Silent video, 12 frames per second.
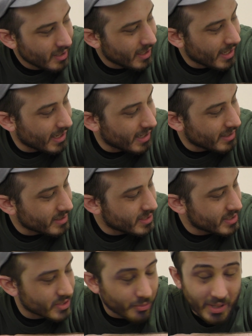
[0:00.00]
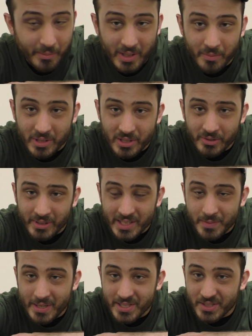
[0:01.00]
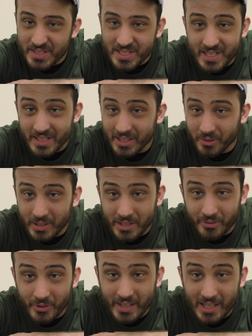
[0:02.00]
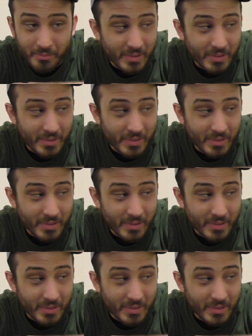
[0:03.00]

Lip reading: And so what I'm going to be doing is basically just getting it ready for that,